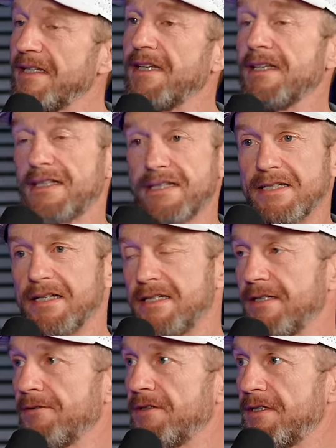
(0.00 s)
And then Six
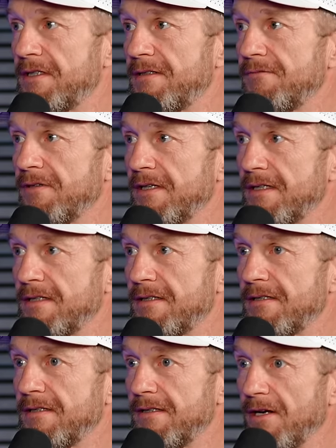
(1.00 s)
Zero just
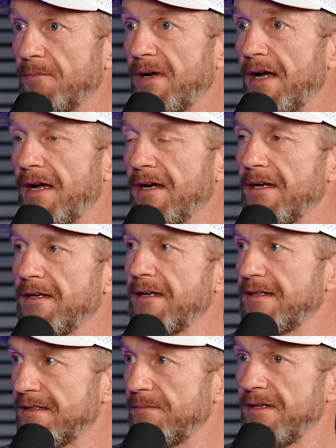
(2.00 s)
released their bag, and
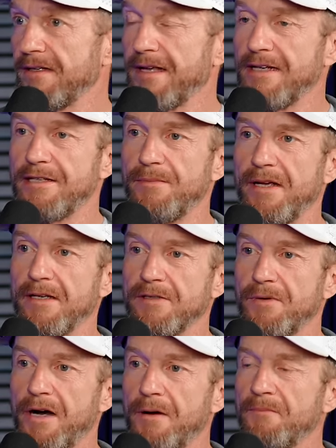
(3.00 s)
they sent that to me
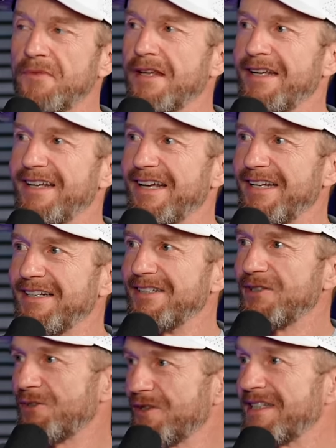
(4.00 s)
as well. And
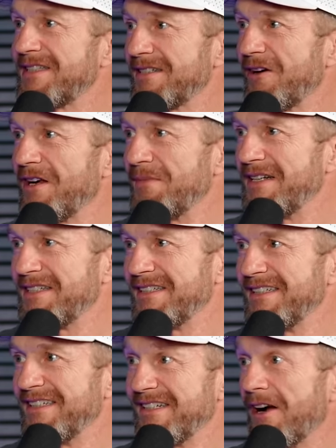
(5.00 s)
Chris already
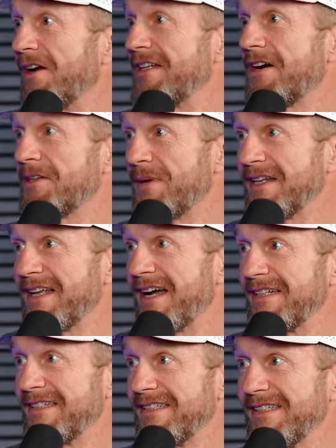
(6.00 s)
mentioned, already talked about
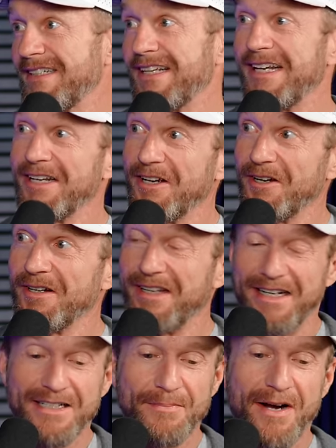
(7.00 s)
that in their
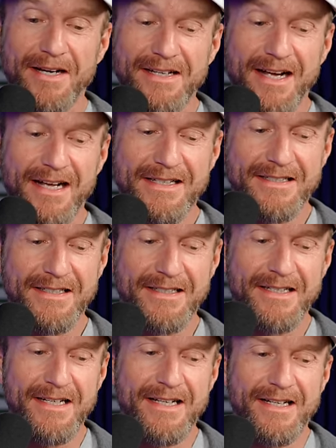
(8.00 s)
latest podcast,
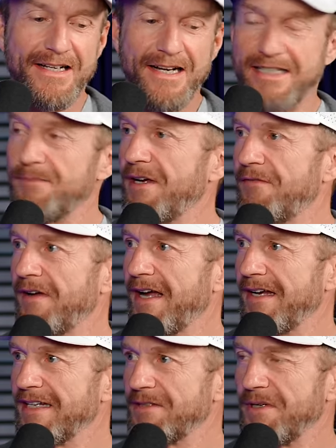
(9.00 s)
and he's a big
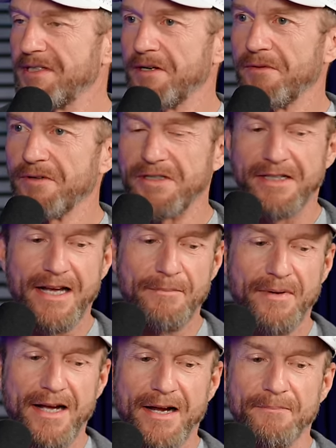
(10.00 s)
fan. He's switching over to that
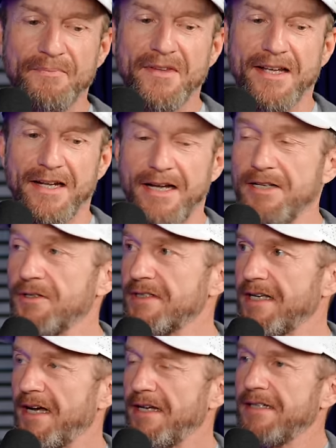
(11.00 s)
bag, and I use
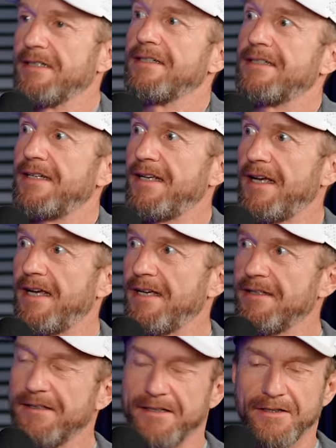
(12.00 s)
that
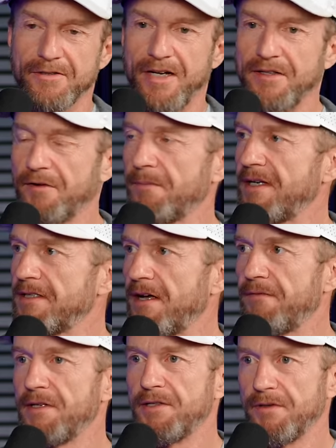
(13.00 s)
today. You know, transfer my
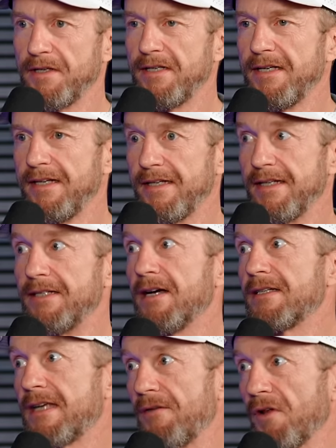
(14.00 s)
stuff into it, and it
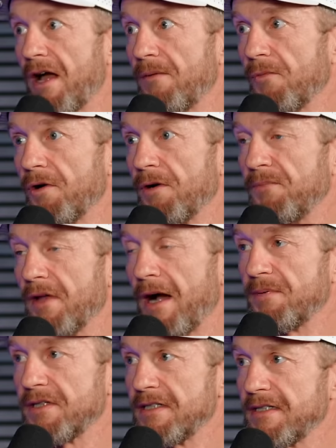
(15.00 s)
does have a lot more
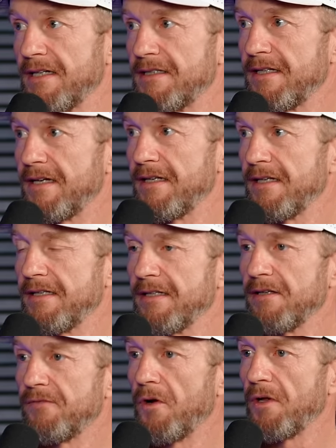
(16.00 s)
options, I'd say, than
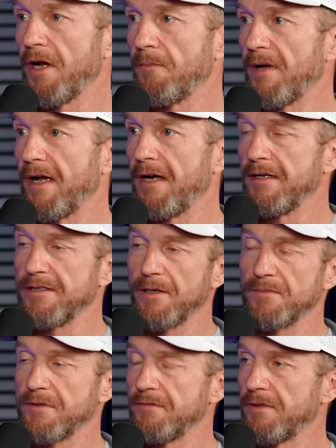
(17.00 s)
the Volair bag in
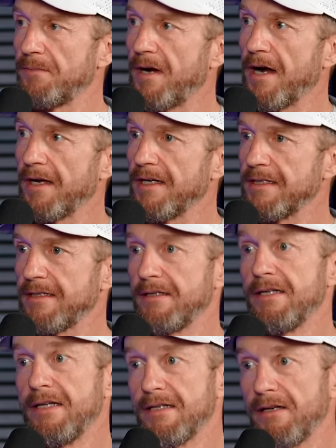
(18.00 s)
terms of the pockets and
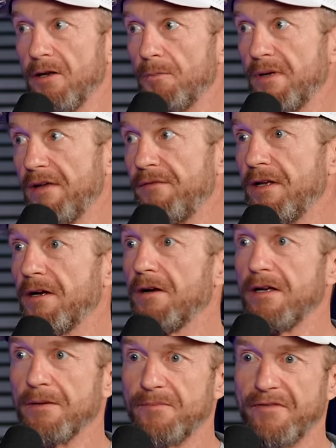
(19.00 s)
a little beefier.
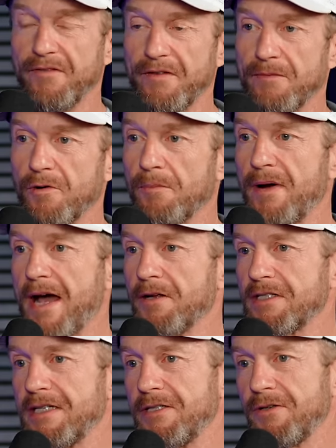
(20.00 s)
You can fit more
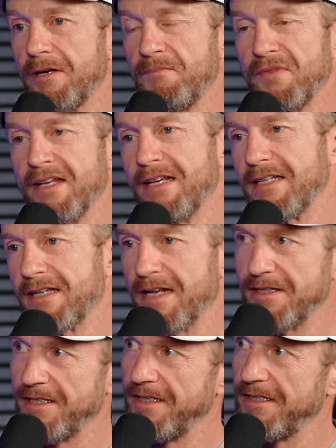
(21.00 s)
paddles into it. It's
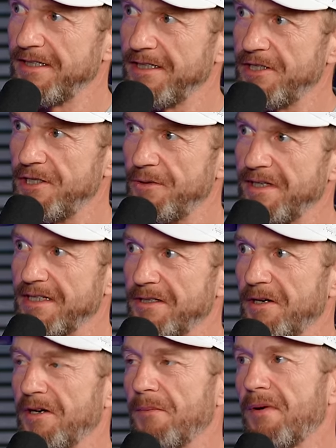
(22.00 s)
got the the shoe
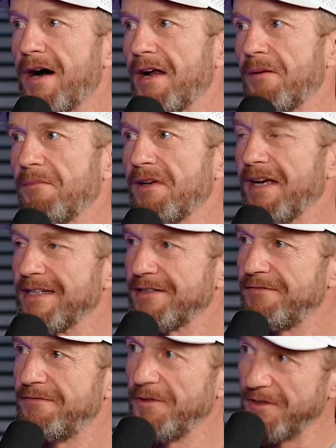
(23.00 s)
insert in the bottom. It has
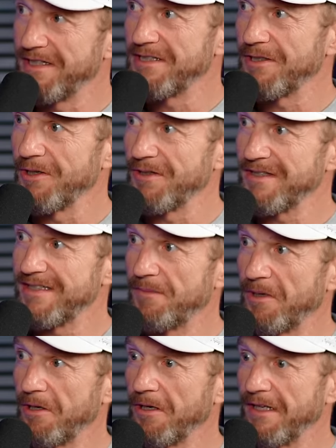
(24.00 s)
a food insert
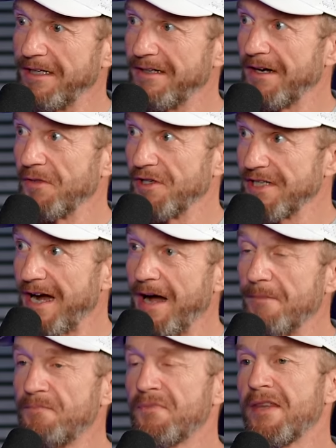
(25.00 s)
similarly on the
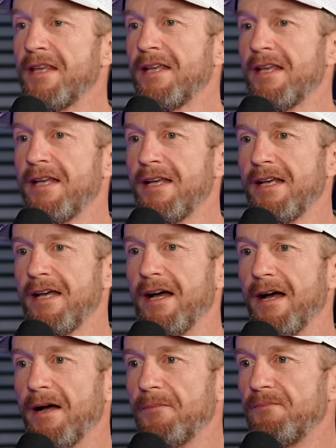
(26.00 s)
top.
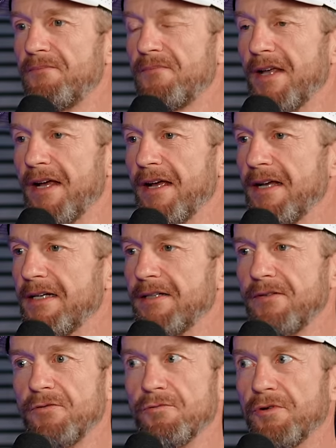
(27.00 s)
Uh,
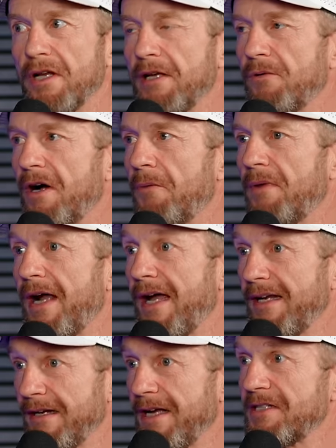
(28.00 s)
and really well
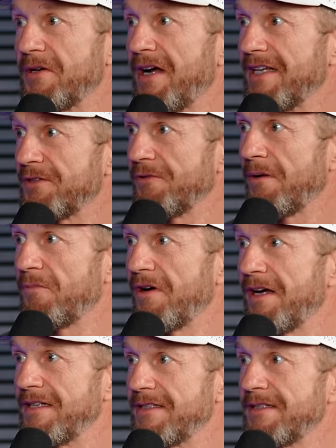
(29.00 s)
made. It also has a
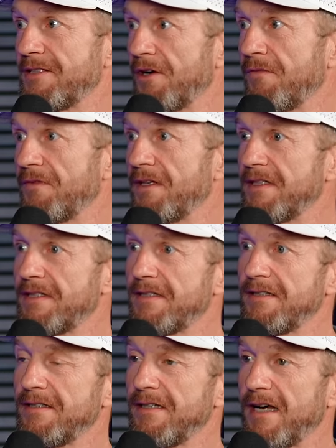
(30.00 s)
rubberized
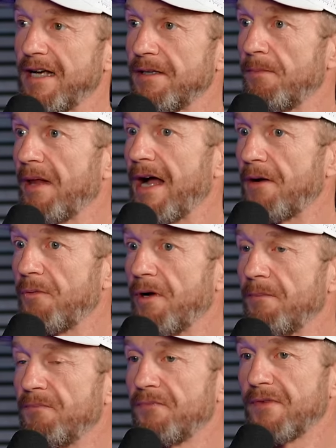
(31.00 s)
surface. I got the black
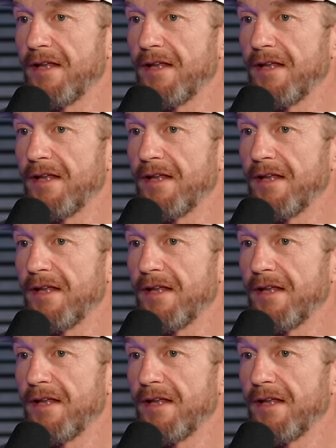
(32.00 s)
one.